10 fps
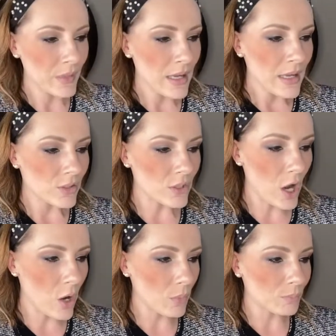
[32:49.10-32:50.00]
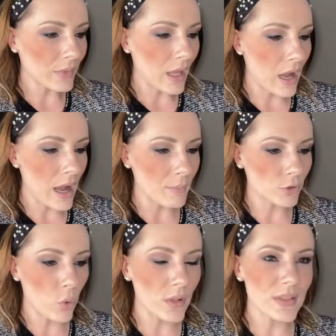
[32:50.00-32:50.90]
So um,
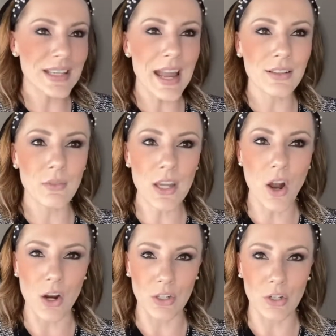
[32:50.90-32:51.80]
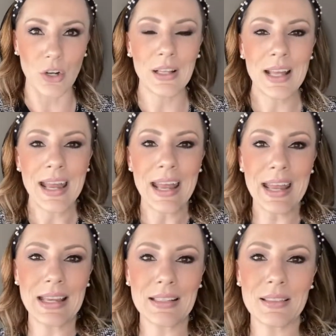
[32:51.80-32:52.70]
towards the end of the article
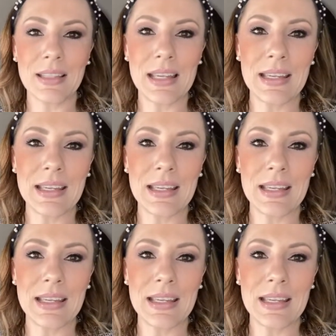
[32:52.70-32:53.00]
is the